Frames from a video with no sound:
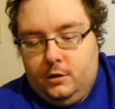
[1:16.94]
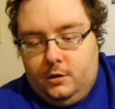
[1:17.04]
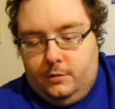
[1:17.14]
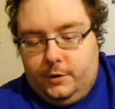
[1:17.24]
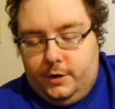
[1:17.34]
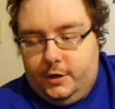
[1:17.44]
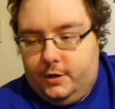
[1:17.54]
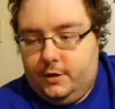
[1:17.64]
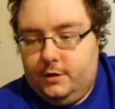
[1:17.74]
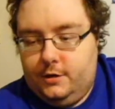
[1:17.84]
But yeah,
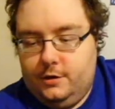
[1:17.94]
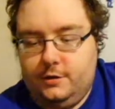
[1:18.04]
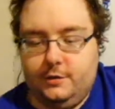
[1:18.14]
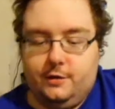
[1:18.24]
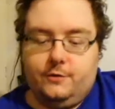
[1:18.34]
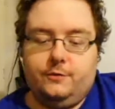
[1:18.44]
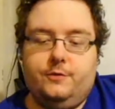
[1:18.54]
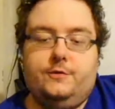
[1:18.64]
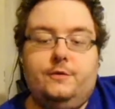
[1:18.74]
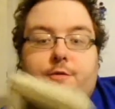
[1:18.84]
this
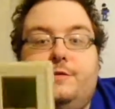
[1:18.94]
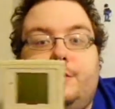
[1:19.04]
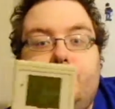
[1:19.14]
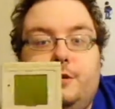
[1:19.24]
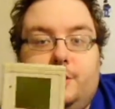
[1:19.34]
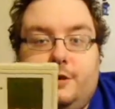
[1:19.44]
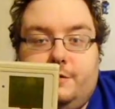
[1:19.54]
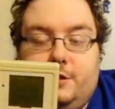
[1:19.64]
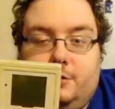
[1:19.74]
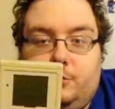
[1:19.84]
was the very last
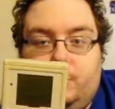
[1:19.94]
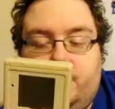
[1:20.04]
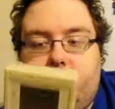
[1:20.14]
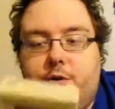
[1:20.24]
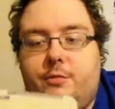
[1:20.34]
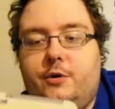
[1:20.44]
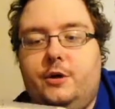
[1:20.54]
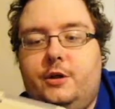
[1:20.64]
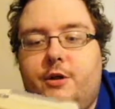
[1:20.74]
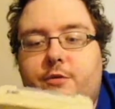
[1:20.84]
Game Boy I
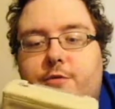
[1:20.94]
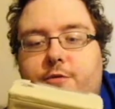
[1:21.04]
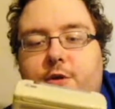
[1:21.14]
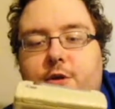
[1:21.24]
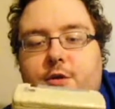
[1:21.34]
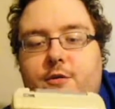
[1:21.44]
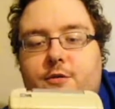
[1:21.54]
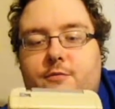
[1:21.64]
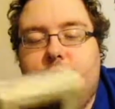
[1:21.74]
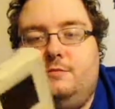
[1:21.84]
bought. It was like
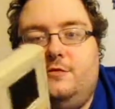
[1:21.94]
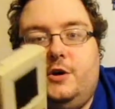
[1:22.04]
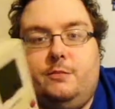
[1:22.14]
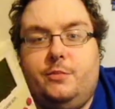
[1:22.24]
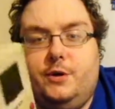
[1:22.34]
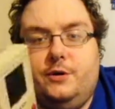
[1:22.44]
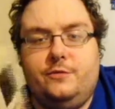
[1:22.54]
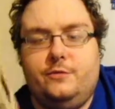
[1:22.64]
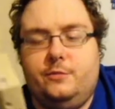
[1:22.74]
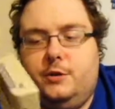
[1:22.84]
$5
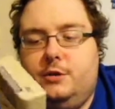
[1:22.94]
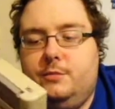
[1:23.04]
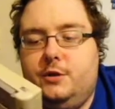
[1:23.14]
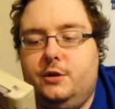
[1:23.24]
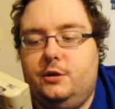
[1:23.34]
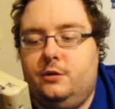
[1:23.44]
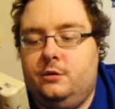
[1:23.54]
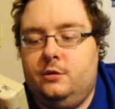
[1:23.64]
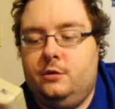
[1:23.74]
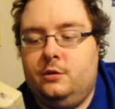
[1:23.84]
from eBay,
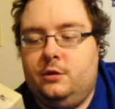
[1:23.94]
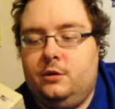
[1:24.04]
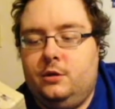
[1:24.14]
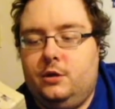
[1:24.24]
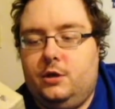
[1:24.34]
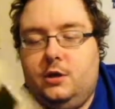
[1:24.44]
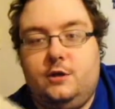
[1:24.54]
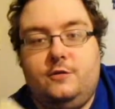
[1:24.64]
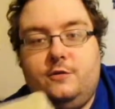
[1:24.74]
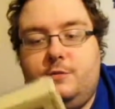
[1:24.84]
and
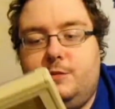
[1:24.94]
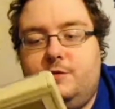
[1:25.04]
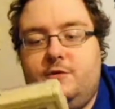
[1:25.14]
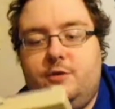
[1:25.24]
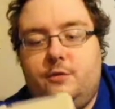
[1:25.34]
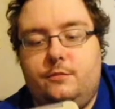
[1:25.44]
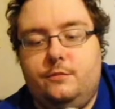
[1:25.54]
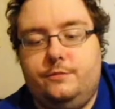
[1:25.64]
it's just been sitting.